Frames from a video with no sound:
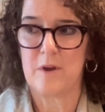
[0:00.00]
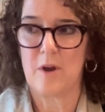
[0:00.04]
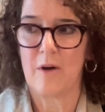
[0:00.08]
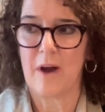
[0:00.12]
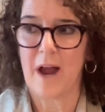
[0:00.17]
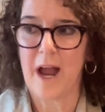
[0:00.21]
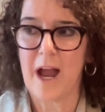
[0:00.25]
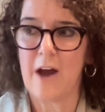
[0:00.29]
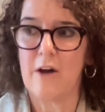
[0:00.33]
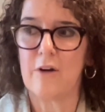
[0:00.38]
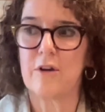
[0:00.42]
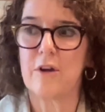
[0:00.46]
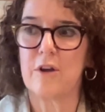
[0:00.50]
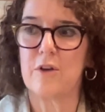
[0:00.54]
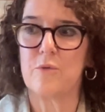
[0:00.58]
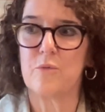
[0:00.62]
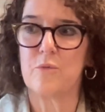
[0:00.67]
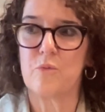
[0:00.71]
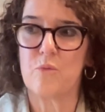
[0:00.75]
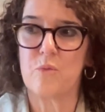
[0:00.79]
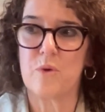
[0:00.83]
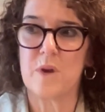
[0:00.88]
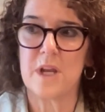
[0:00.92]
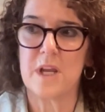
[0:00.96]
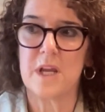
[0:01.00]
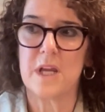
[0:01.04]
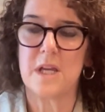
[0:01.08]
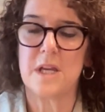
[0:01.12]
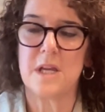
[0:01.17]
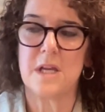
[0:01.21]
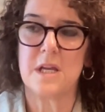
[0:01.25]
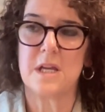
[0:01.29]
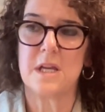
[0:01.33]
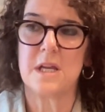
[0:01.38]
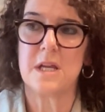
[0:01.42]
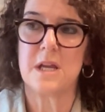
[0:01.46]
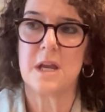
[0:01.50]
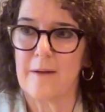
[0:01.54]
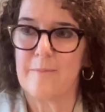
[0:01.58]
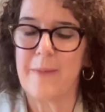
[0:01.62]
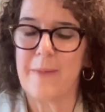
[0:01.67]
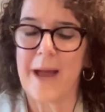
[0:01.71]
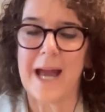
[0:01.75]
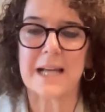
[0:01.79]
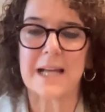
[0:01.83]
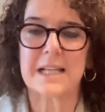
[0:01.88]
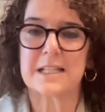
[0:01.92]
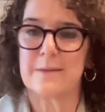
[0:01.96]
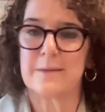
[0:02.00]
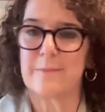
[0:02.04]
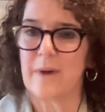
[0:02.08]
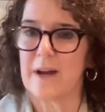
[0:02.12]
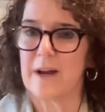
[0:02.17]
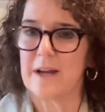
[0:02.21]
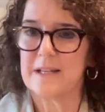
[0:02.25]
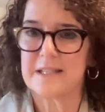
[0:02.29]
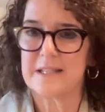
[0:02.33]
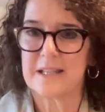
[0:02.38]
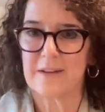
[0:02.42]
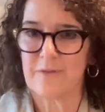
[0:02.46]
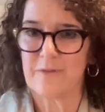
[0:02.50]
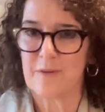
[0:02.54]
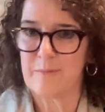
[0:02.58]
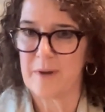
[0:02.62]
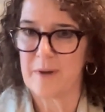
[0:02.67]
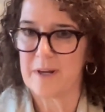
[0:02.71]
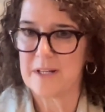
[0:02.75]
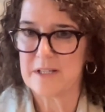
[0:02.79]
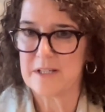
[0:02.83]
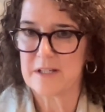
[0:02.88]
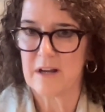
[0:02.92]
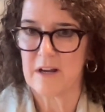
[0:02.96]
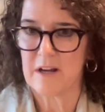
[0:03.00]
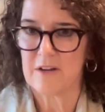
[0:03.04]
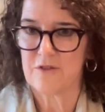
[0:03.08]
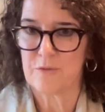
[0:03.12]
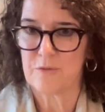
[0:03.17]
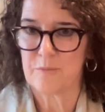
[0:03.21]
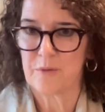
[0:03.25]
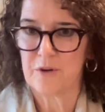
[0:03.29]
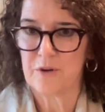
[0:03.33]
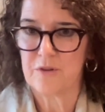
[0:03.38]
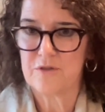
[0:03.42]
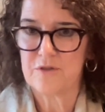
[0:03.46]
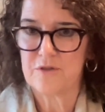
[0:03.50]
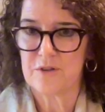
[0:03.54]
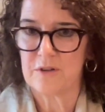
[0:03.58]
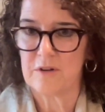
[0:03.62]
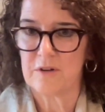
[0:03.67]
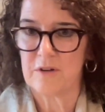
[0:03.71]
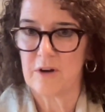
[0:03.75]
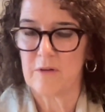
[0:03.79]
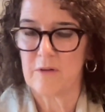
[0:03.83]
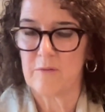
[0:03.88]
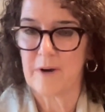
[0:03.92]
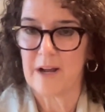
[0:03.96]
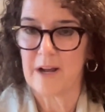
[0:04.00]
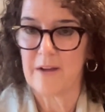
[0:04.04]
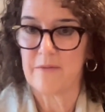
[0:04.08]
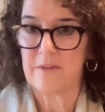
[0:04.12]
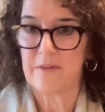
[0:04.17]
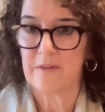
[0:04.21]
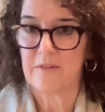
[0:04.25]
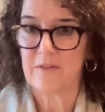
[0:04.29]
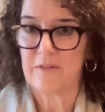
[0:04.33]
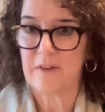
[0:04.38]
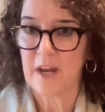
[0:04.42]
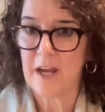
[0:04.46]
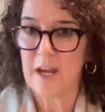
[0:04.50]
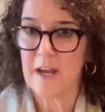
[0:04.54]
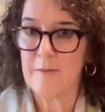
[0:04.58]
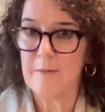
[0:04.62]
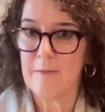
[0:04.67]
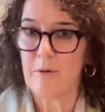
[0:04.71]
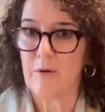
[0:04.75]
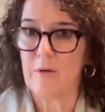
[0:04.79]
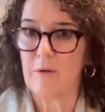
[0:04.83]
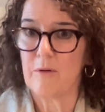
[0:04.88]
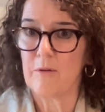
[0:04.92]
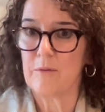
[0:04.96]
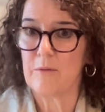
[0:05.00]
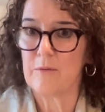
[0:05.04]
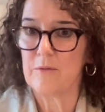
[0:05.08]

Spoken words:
how can we maximize everybody's contribution around this table,